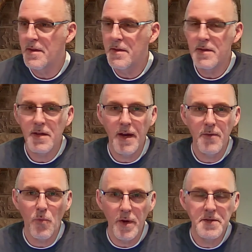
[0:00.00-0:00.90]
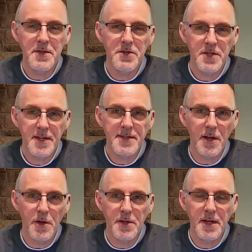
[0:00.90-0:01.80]
God wasn't just
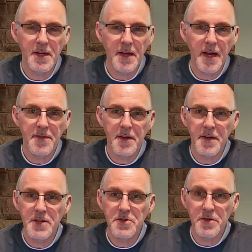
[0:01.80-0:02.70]
looking at the nation of